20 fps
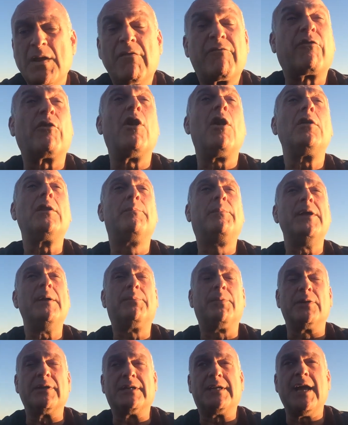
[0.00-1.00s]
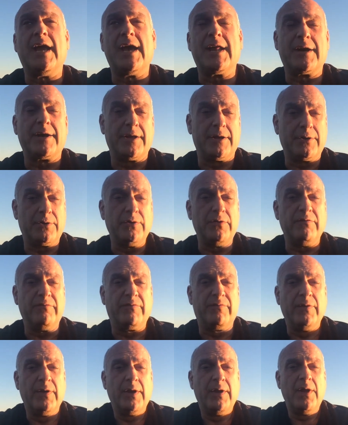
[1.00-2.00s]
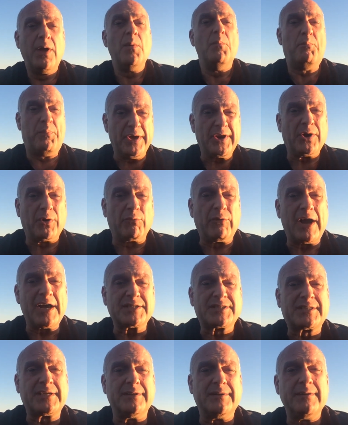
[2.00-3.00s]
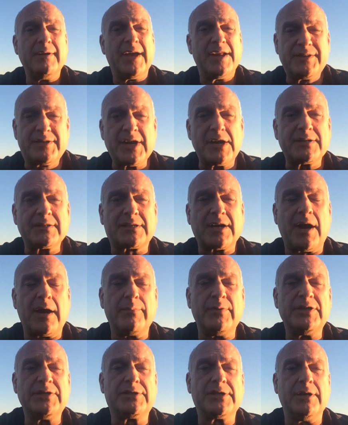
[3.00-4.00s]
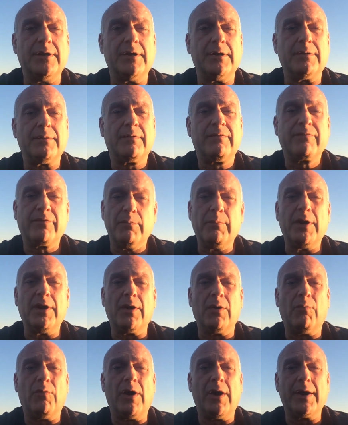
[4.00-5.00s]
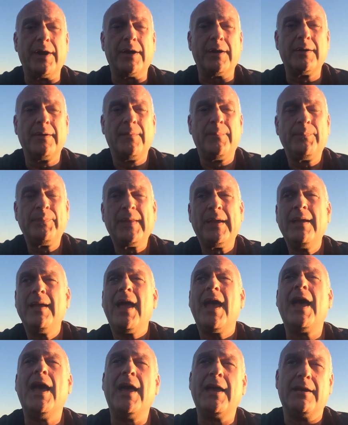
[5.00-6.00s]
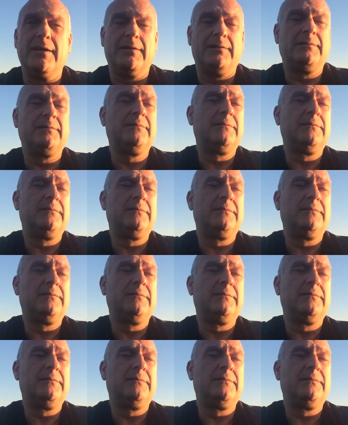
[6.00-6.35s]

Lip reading: For all the people in Canada who've been arrested and done time in jail for marijuana, hey,